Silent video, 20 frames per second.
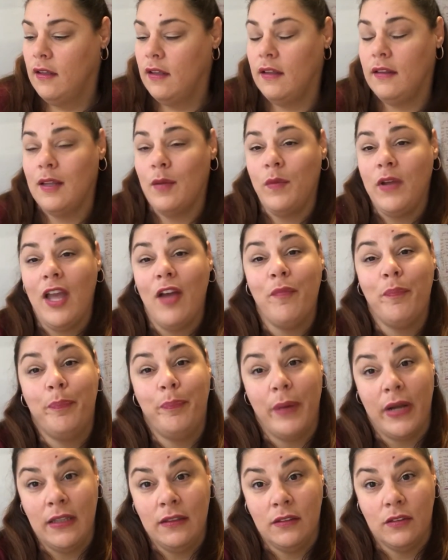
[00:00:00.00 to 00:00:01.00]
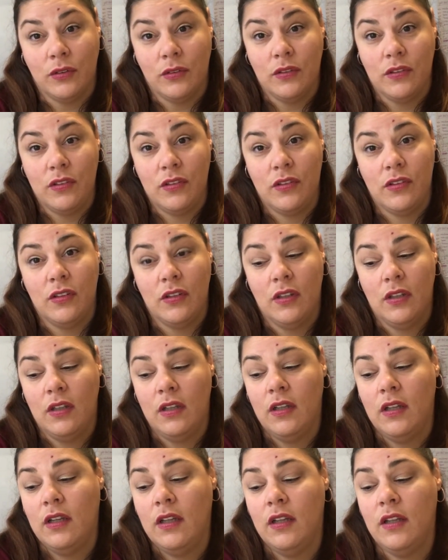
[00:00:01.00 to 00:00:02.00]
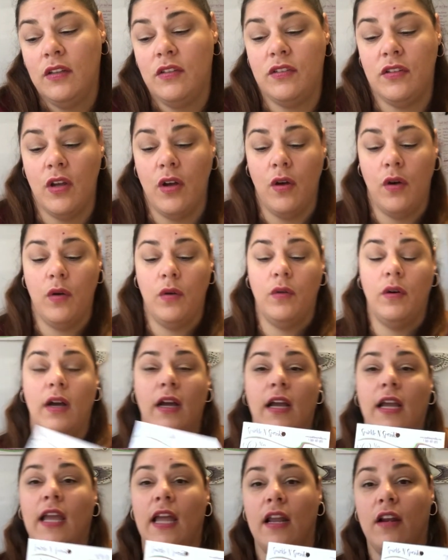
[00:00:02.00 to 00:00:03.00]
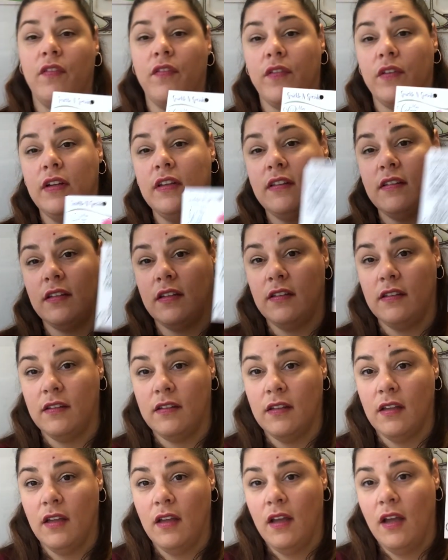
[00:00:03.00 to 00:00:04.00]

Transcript: And then we have bundles. So again, for instance,